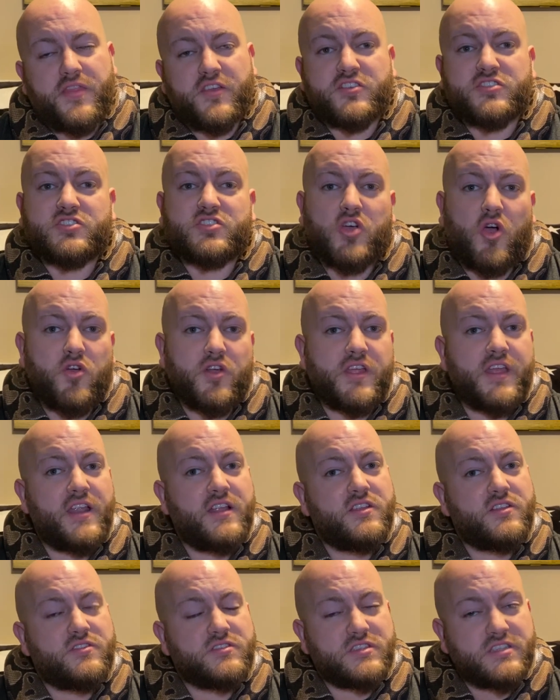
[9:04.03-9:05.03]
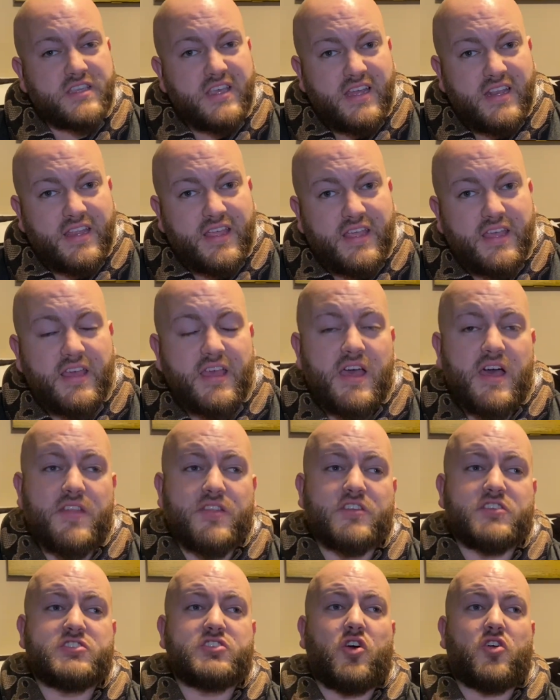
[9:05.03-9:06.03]
they're starting to get a little skinny,
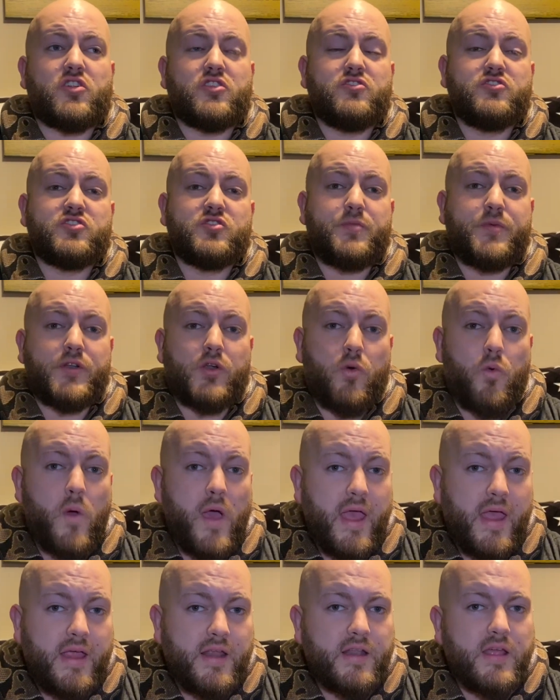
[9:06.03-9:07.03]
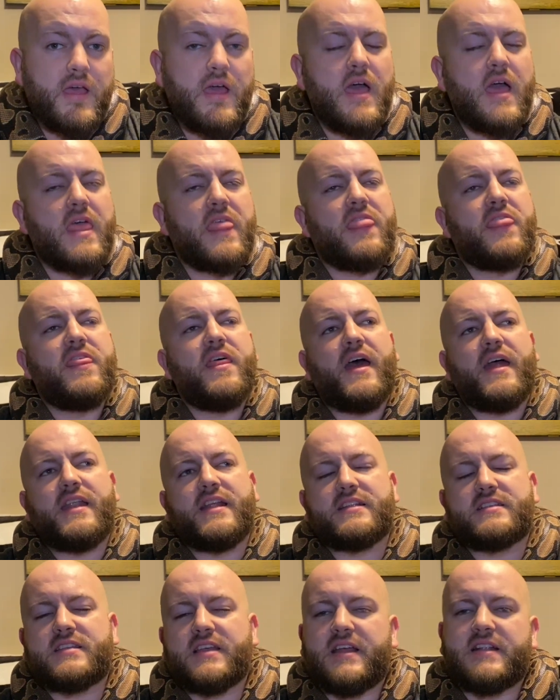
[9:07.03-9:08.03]
they're starting to lose a little bit of weight, then
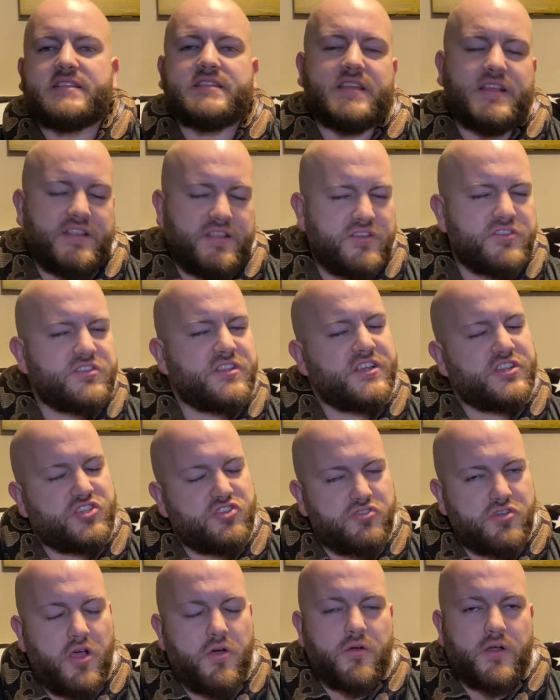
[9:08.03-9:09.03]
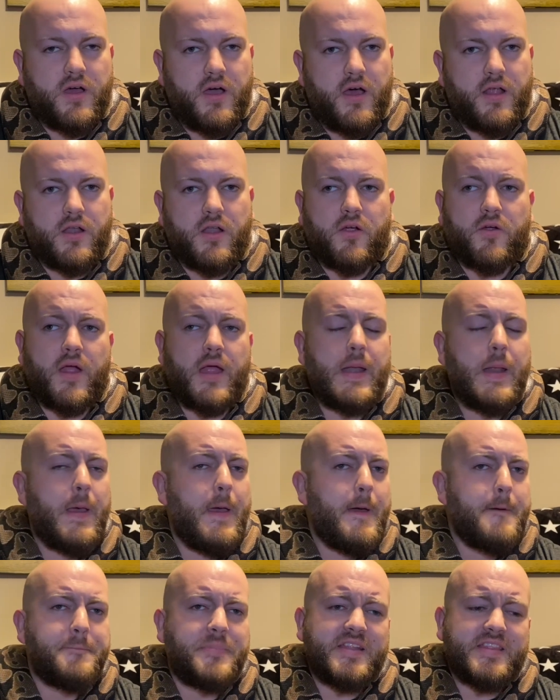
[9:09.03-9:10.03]
there's an issue going on, all right?
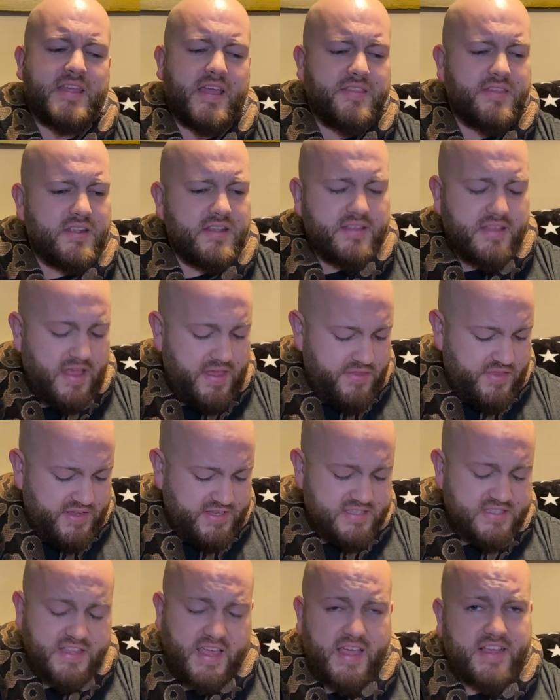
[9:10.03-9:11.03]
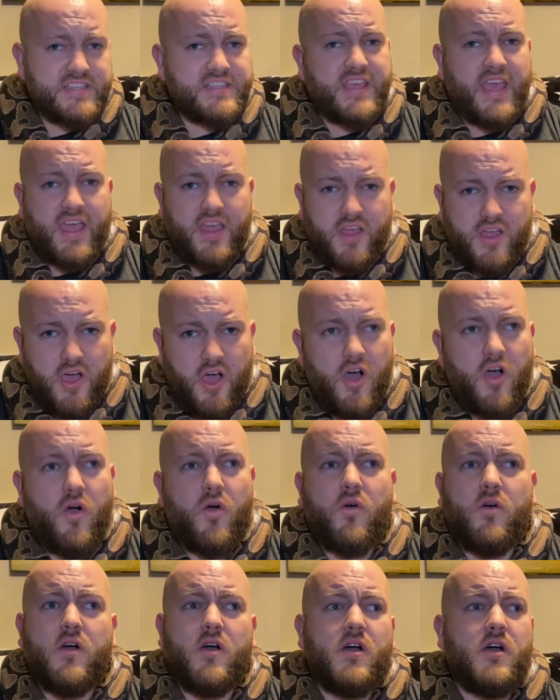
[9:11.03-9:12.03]
But at the end of the day, these snakes can
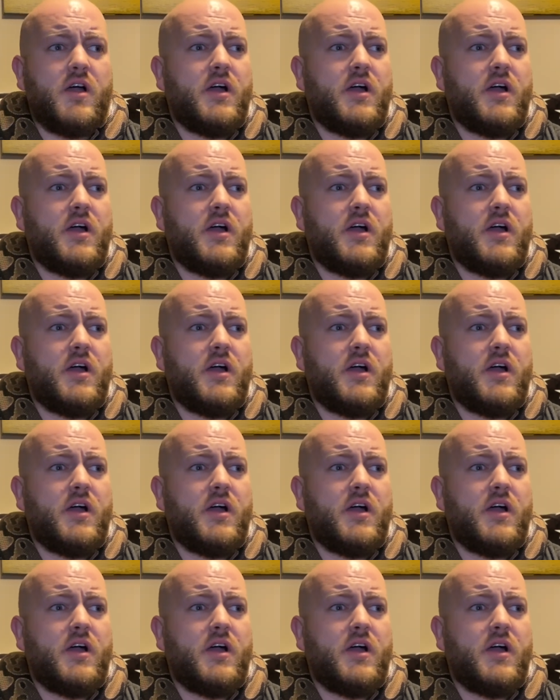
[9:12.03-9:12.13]
go,